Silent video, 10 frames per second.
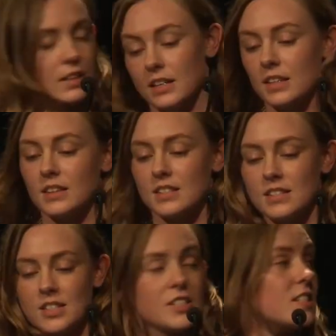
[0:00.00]
And I think this
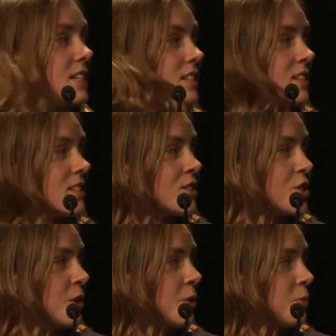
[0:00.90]
is just easiest to
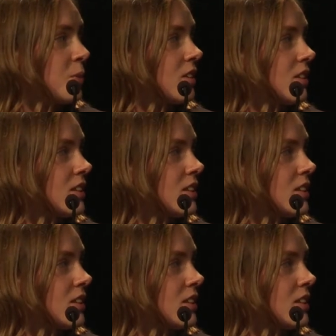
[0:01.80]
show with